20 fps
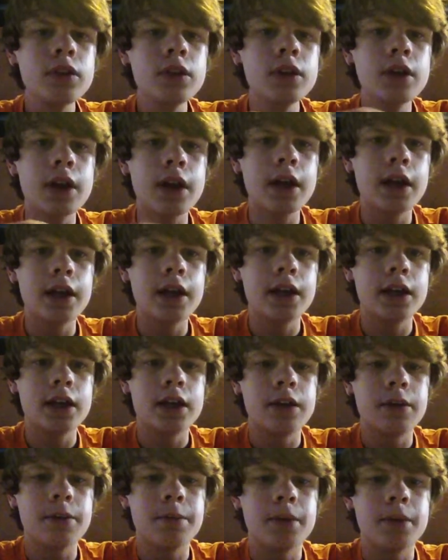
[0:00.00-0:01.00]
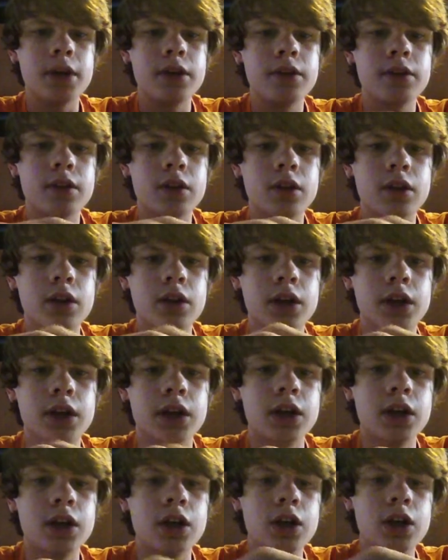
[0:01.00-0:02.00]
And basically,
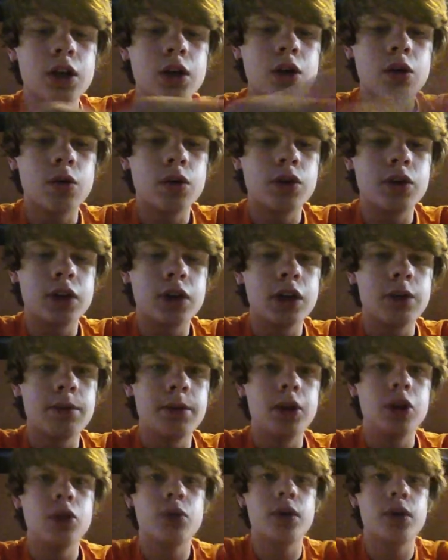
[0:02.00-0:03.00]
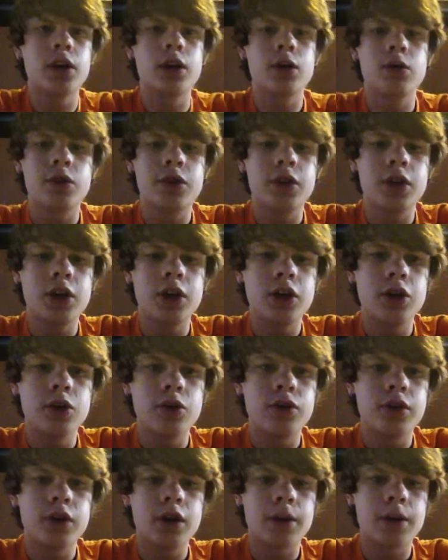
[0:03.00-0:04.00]
what you're going to do
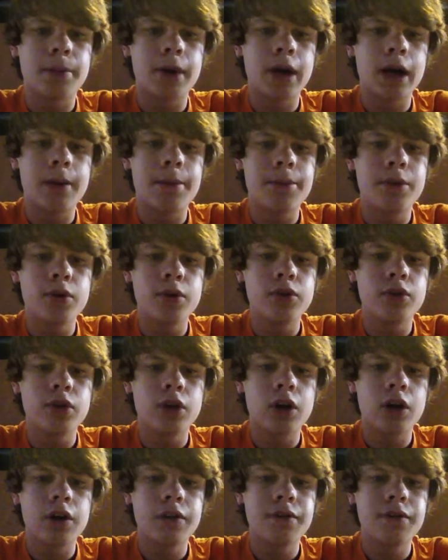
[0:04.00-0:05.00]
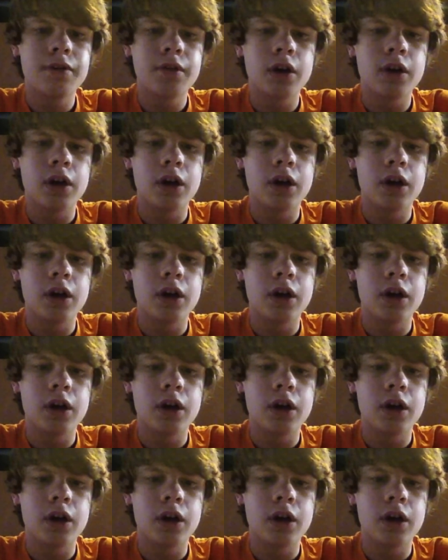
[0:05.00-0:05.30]
is you're going to pop those off.